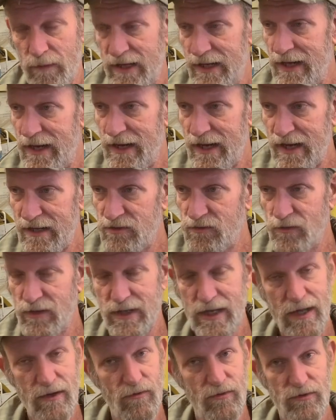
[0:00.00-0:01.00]
and that's when
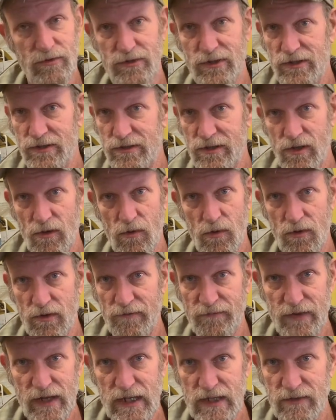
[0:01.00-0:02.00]
they will just go on a
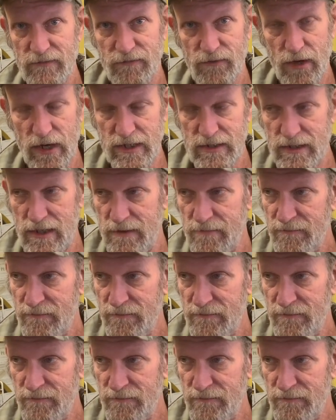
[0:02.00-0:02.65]
feeding frenzy.